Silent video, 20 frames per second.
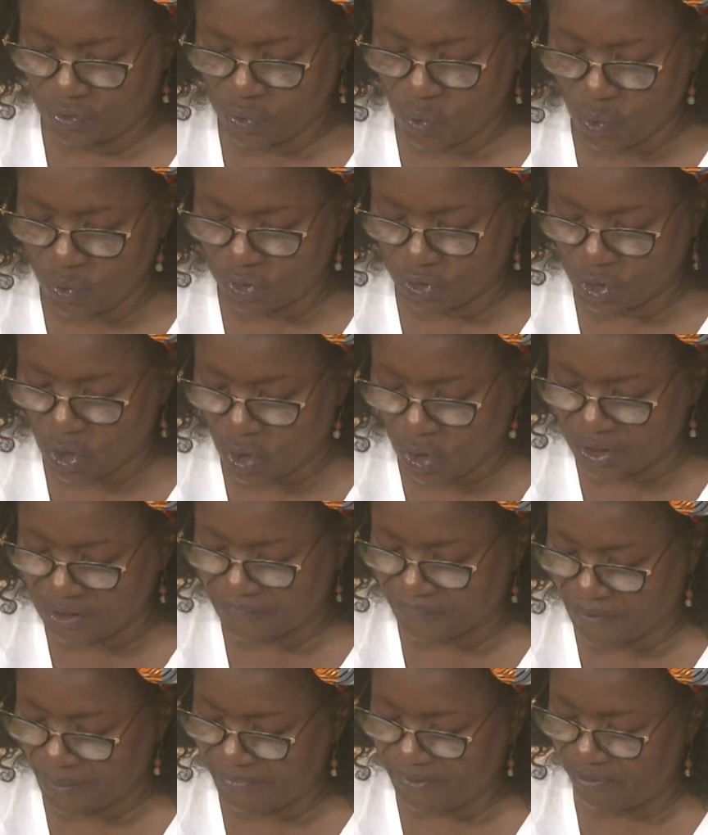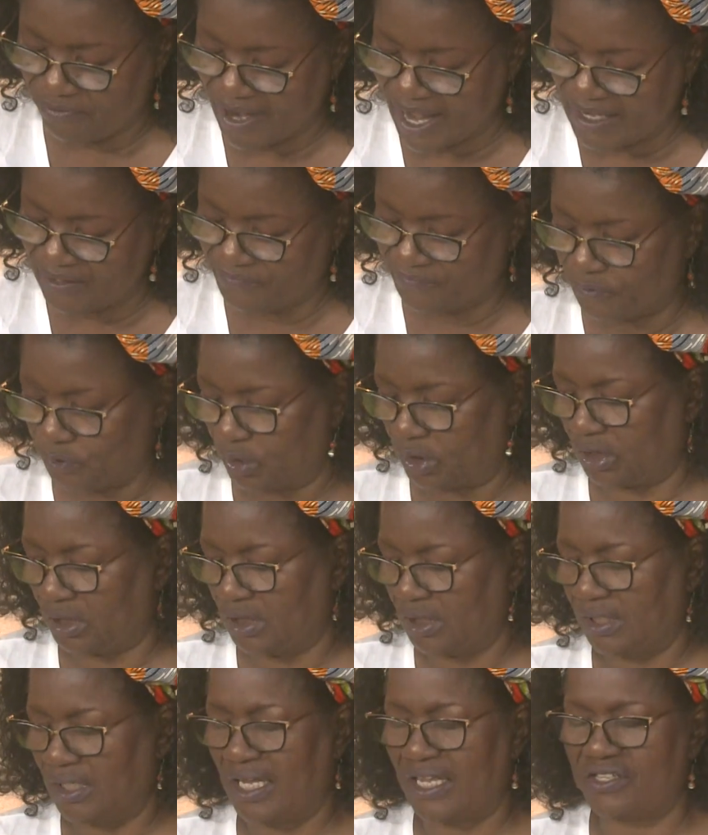2 toes from the right foot
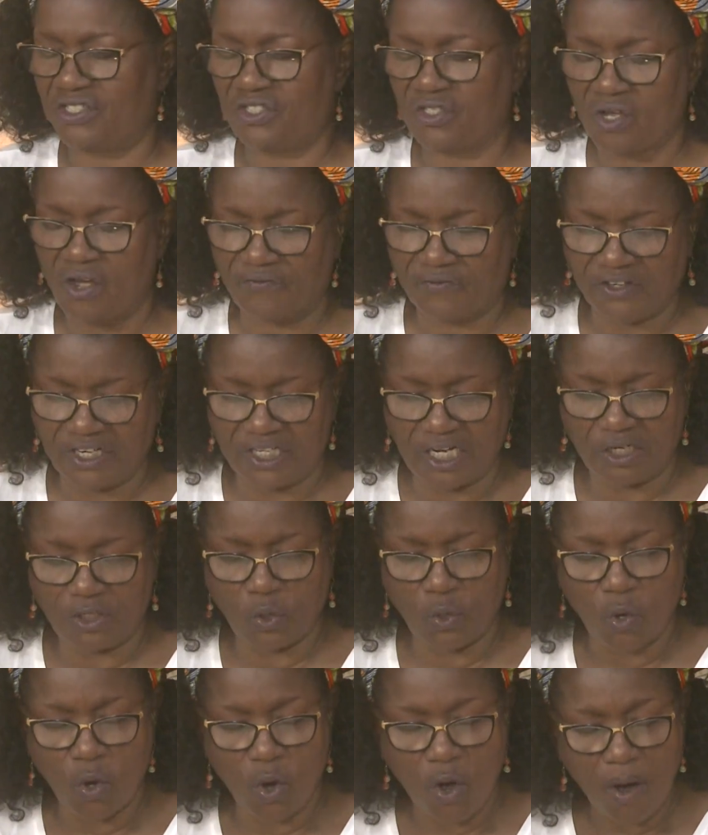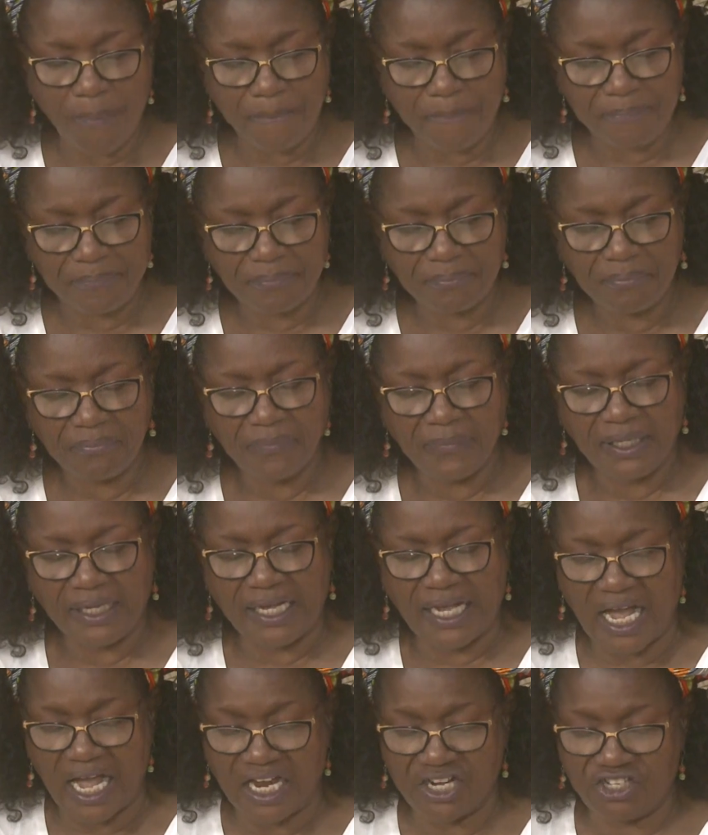and suffered an open
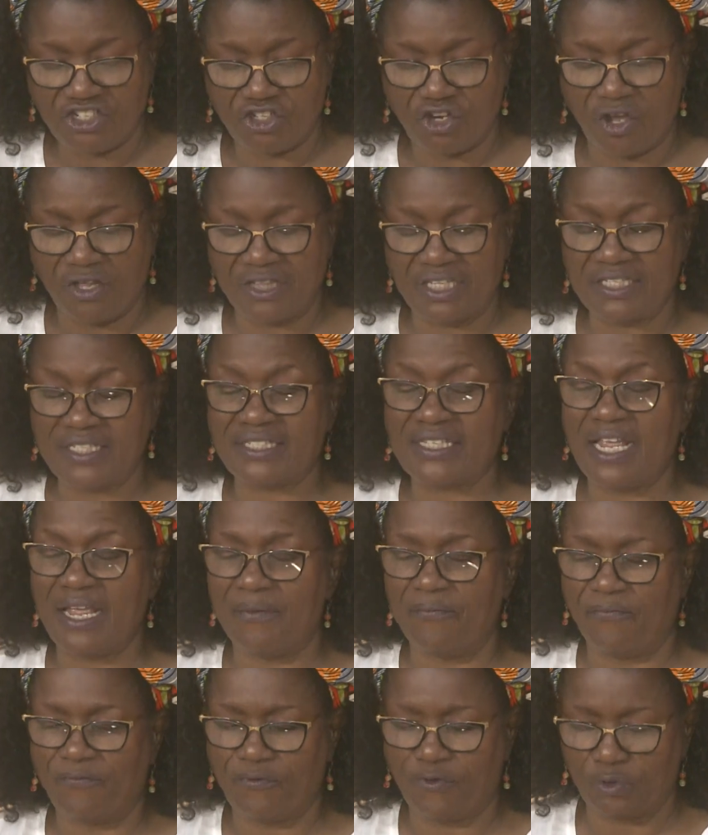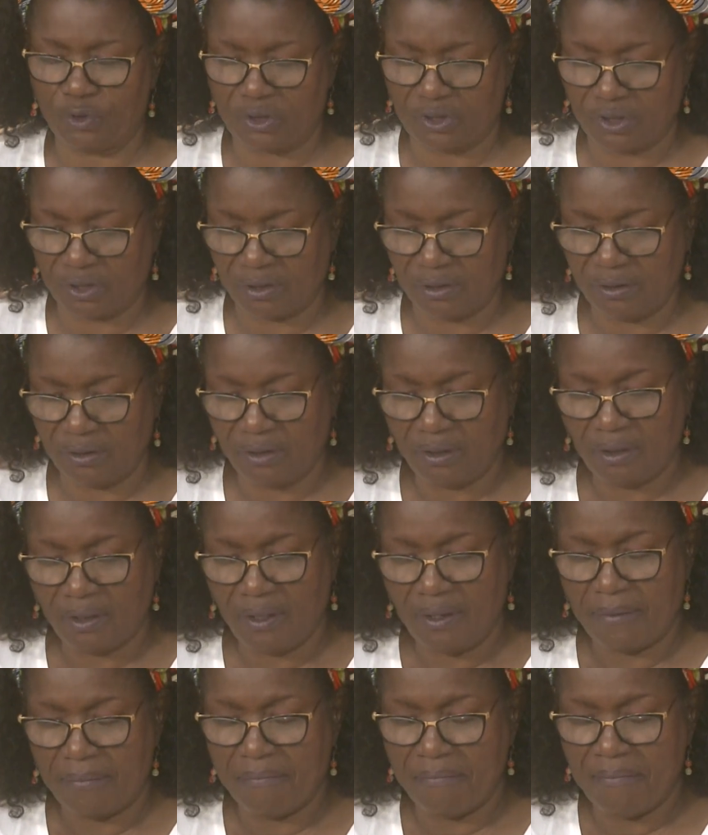gash on the same foot.
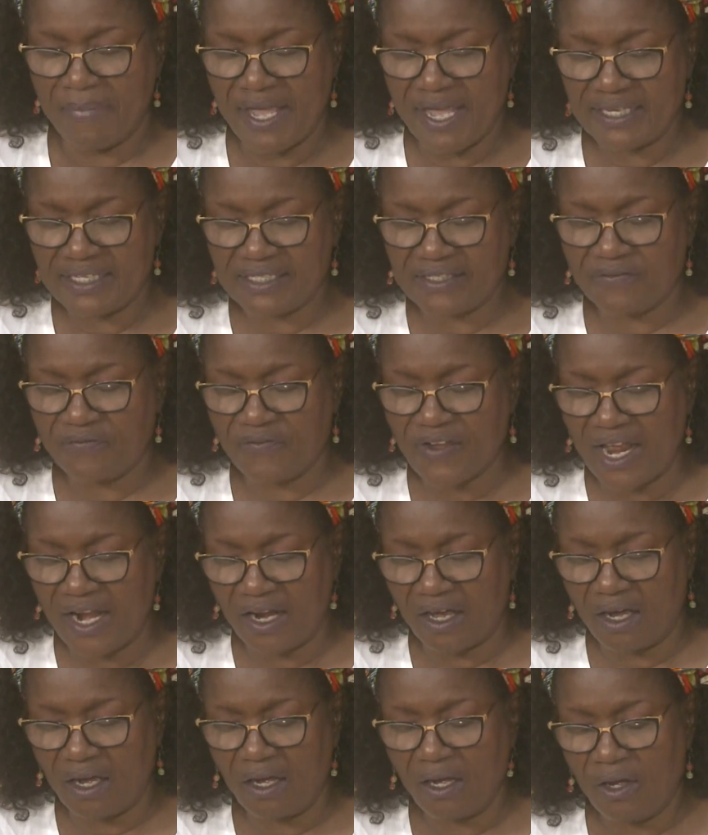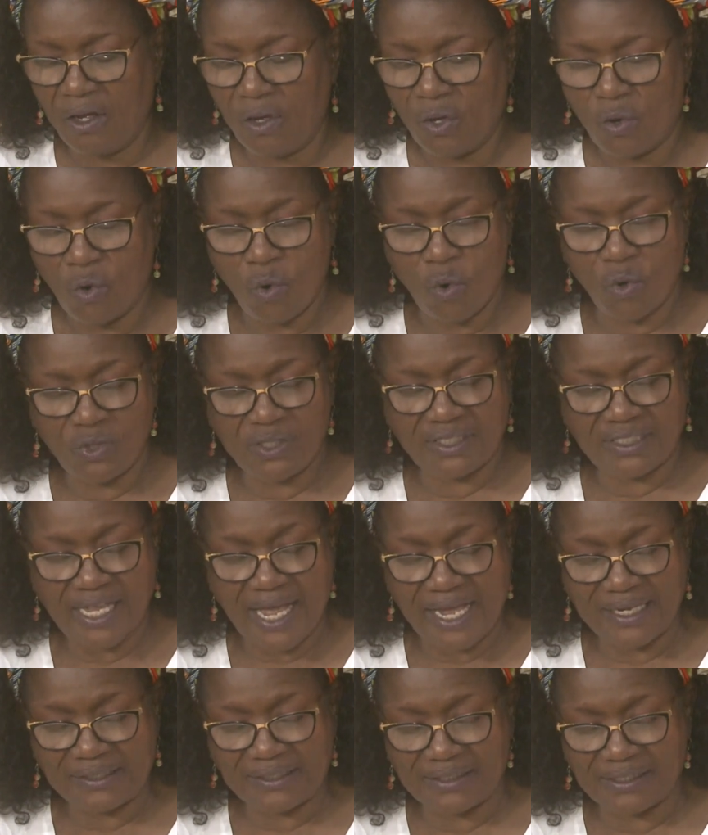Miss Feller, who
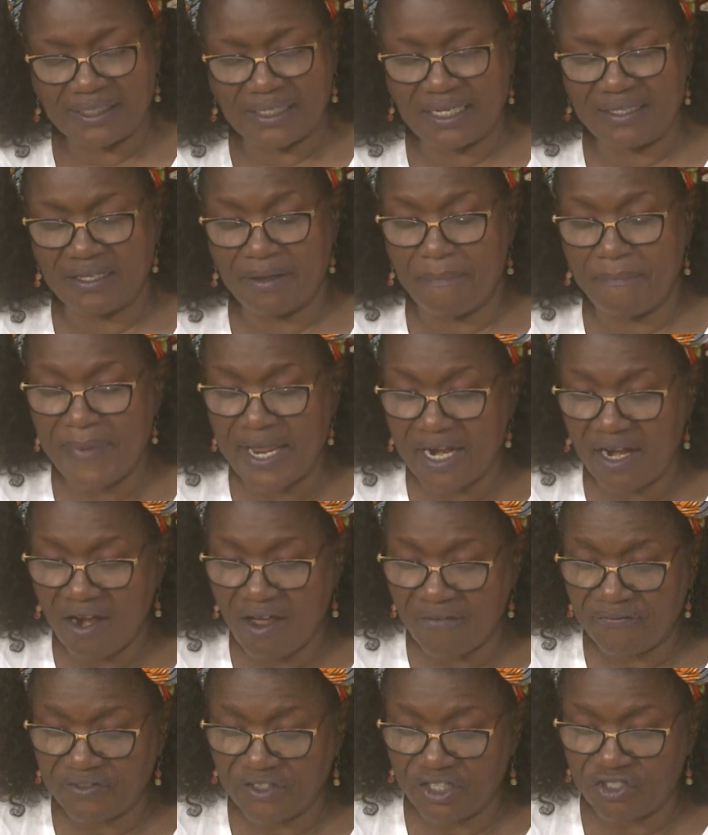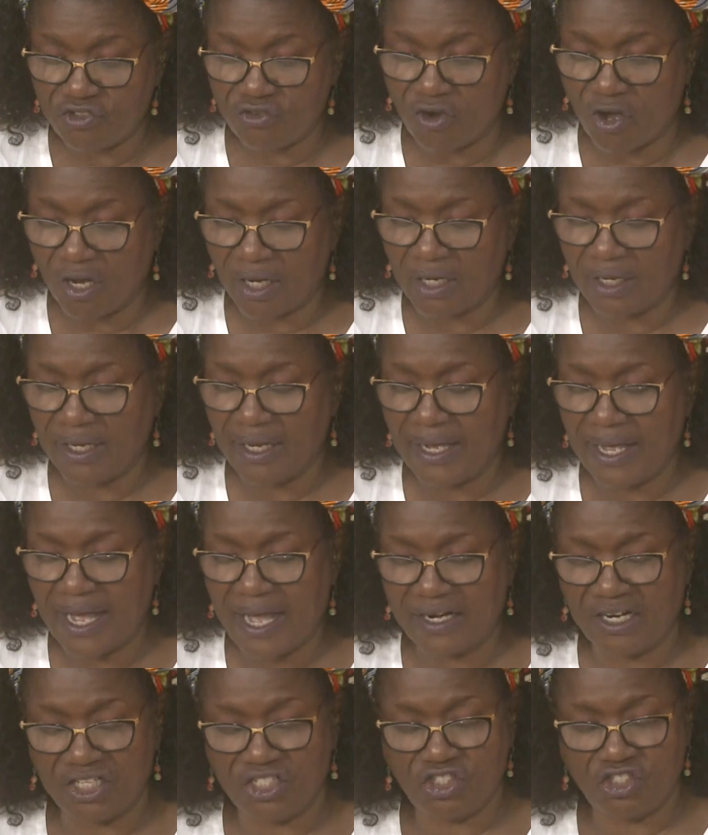sat in the middle of the truck,
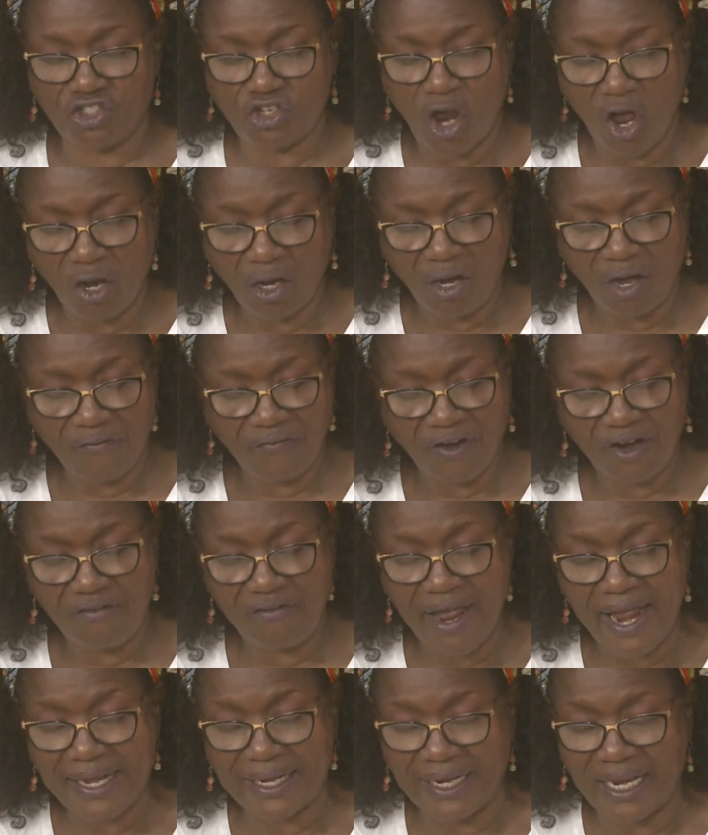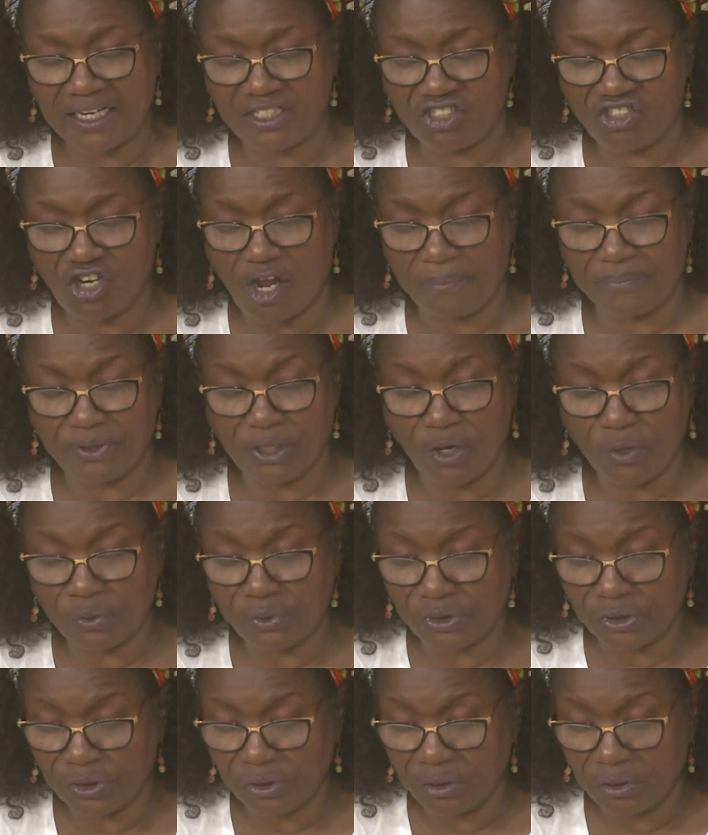had a chunk of her right leg chopped out.